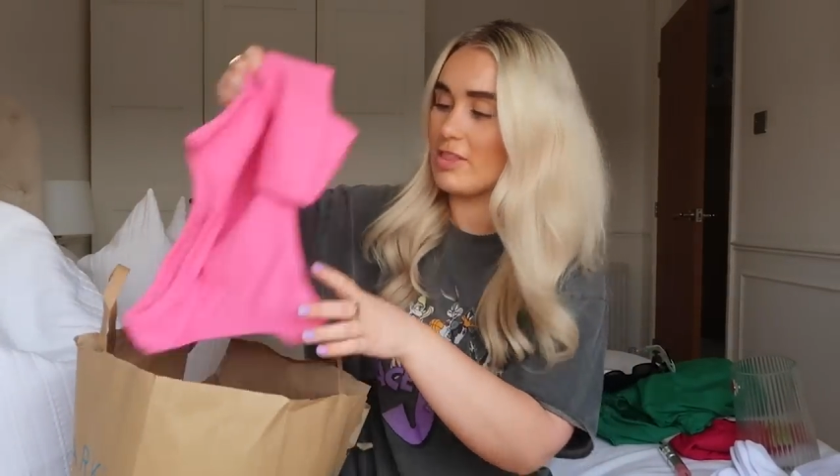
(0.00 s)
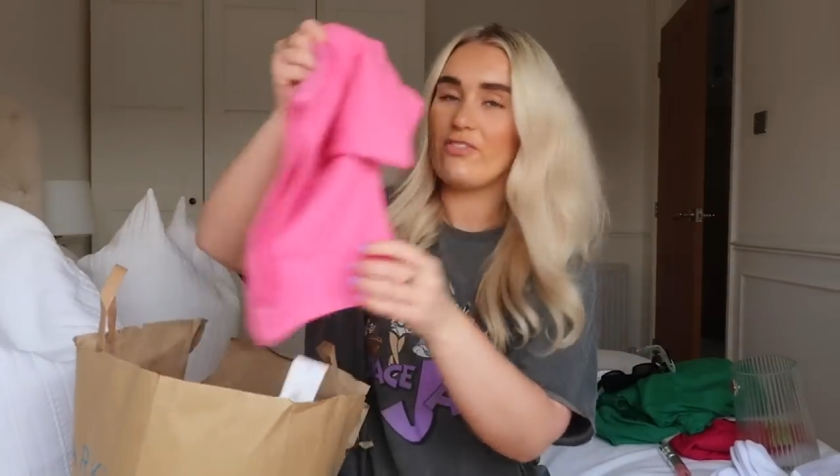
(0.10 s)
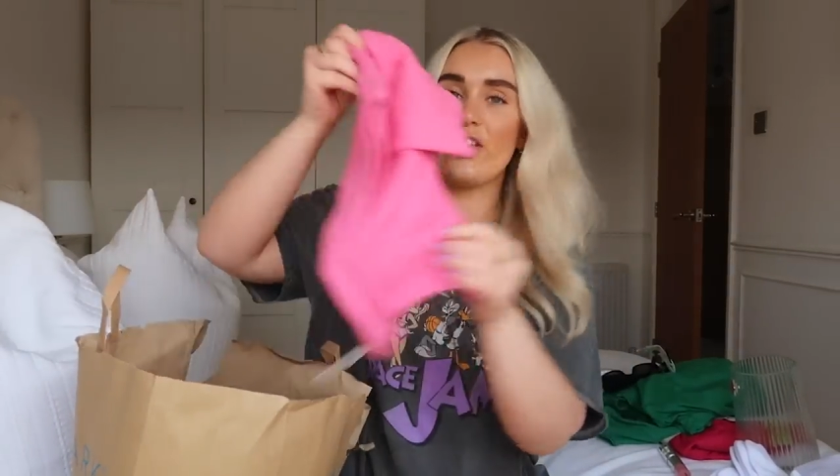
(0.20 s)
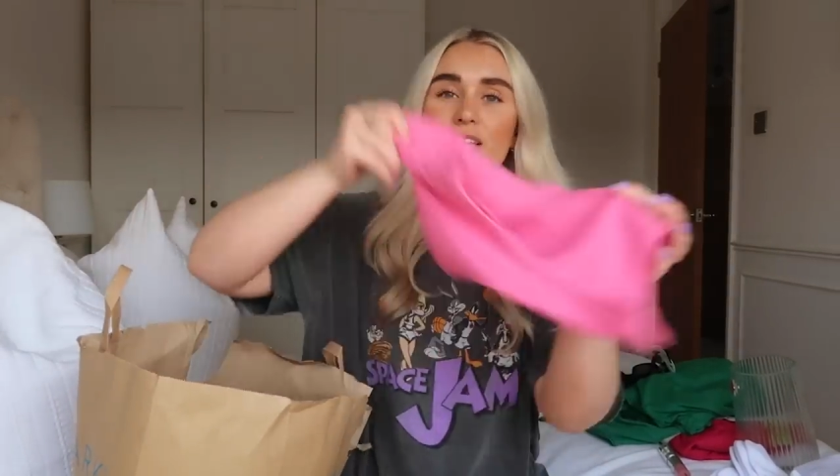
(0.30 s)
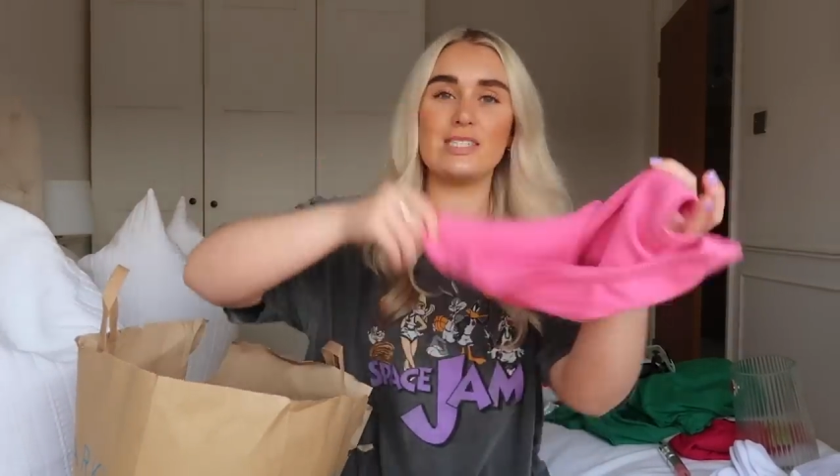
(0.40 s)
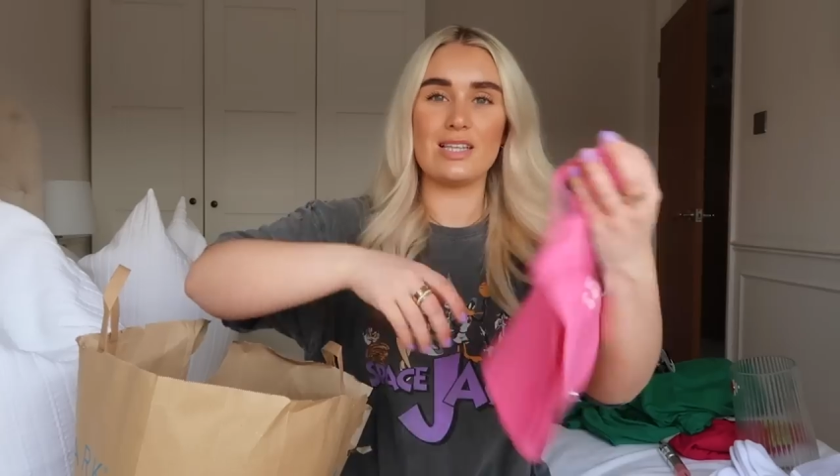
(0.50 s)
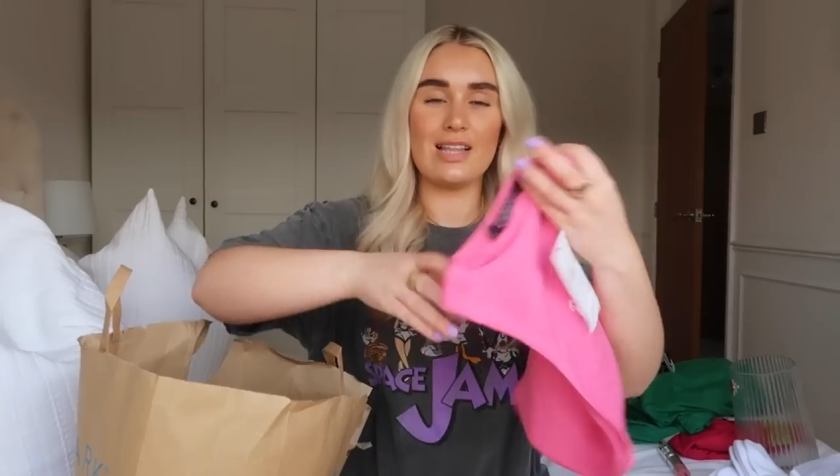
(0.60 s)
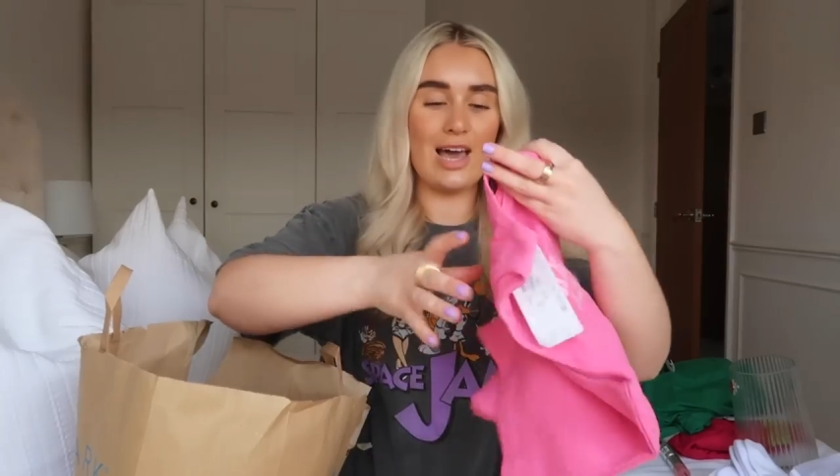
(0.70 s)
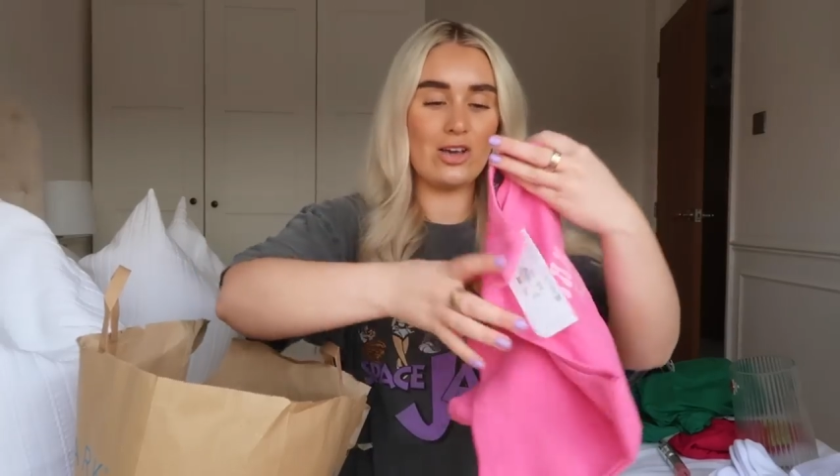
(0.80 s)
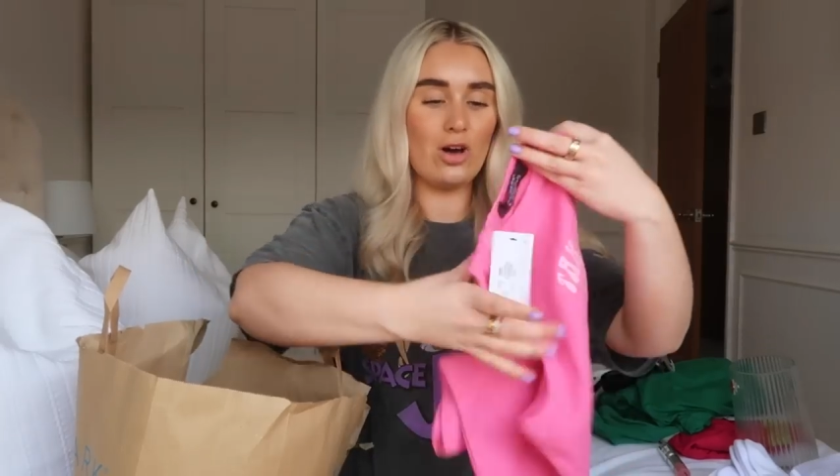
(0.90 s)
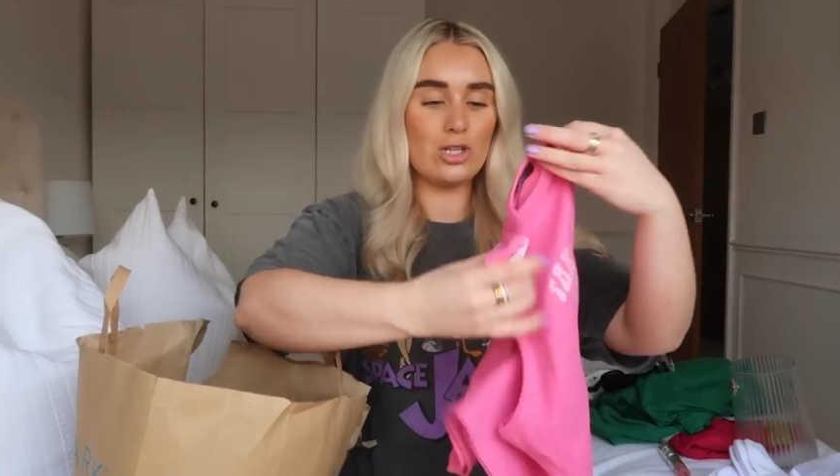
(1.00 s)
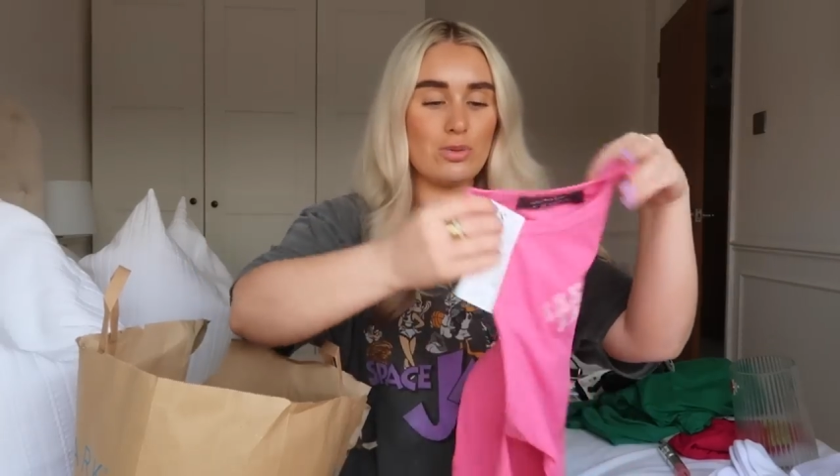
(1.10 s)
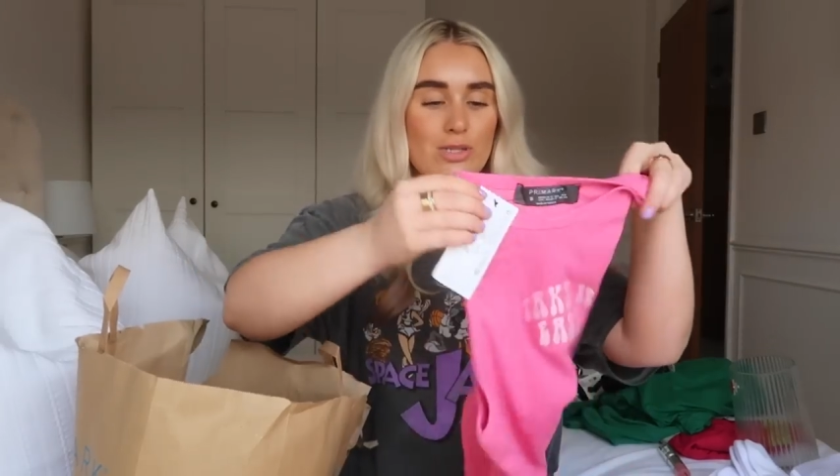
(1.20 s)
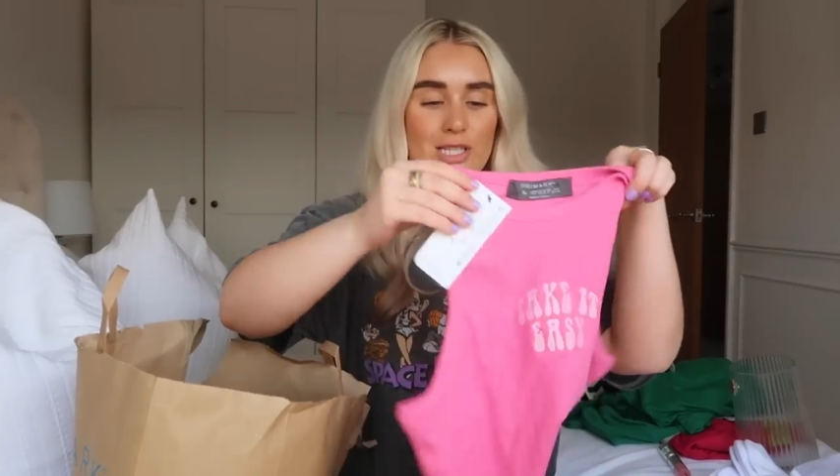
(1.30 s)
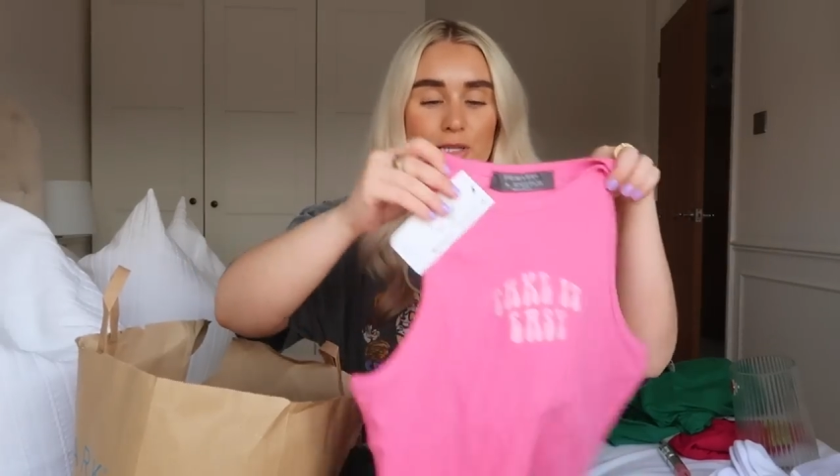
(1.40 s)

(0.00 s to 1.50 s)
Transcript: The first thing that I got was